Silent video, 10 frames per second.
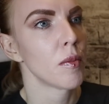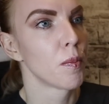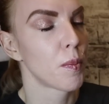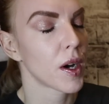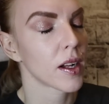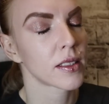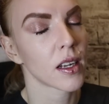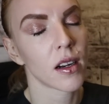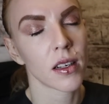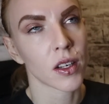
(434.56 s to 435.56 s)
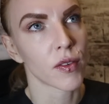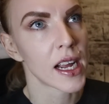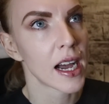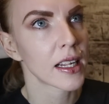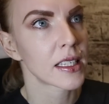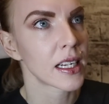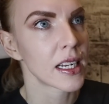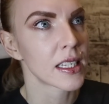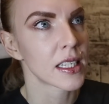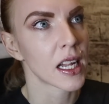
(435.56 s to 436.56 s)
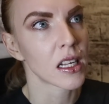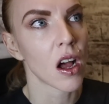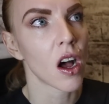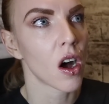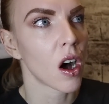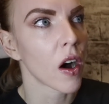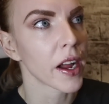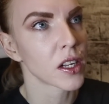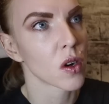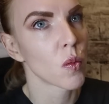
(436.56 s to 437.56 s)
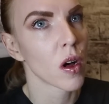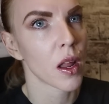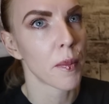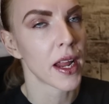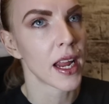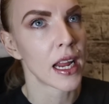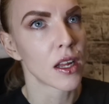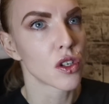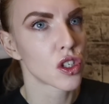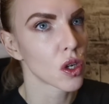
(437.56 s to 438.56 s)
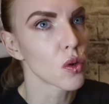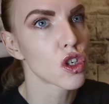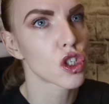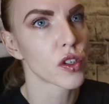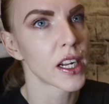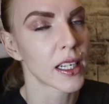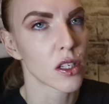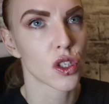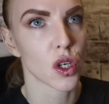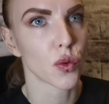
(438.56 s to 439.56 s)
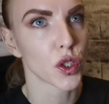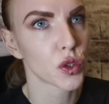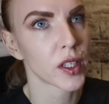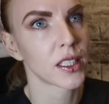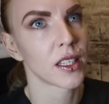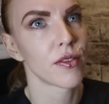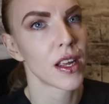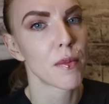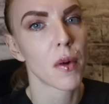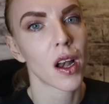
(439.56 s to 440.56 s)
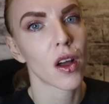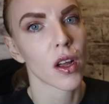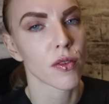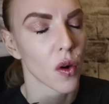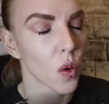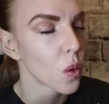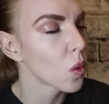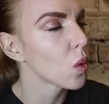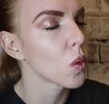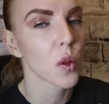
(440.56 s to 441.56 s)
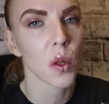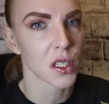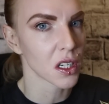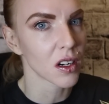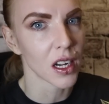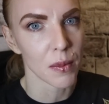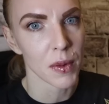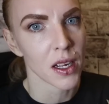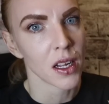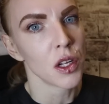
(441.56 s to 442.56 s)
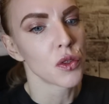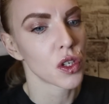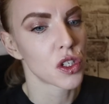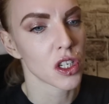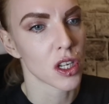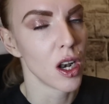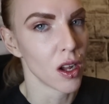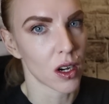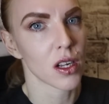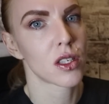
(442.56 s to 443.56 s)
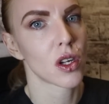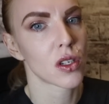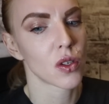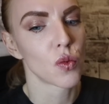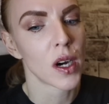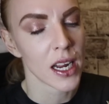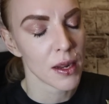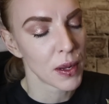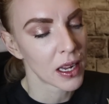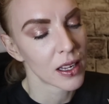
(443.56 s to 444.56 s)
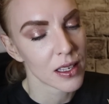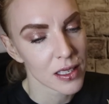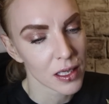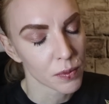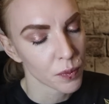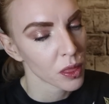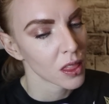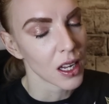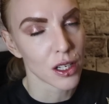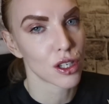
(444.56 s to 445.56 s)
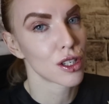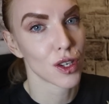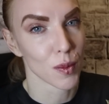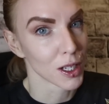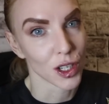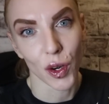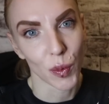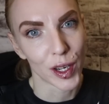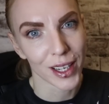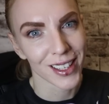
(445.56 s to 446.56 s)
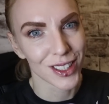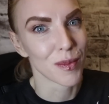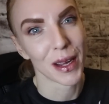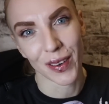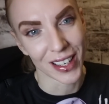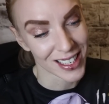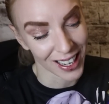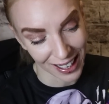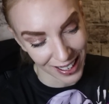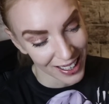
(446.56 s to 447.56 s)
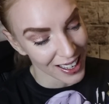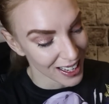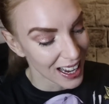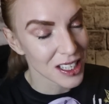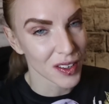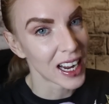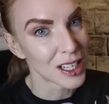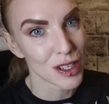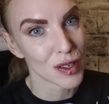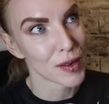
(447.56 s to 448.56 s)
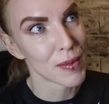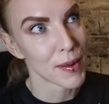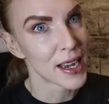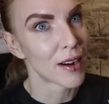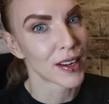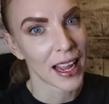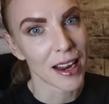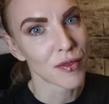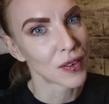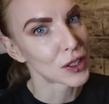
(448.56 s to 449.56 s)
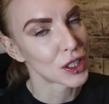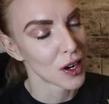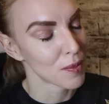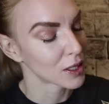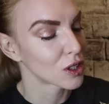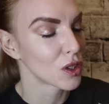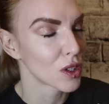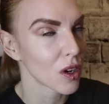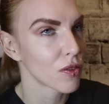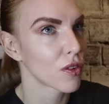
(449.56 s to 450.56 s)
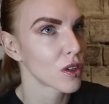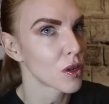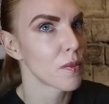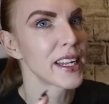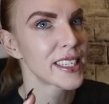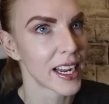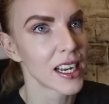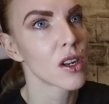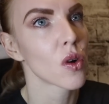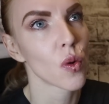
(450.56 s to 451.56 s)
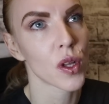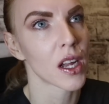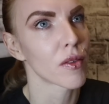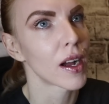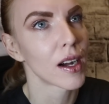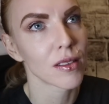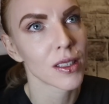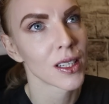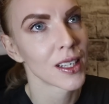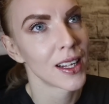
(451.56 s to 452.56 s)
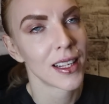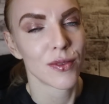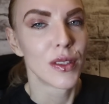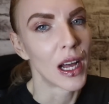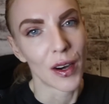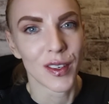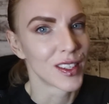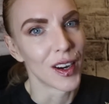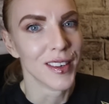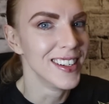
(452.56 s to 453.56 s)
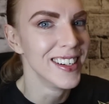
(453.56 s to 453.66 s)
but the reality is is that I don't want to be so strict and so restrictive in my life all the time to just look a certain way because it's just too much hard work to be honest like it's okay to do it maybe now and again for a show but to do it for, to maintain it all year round no no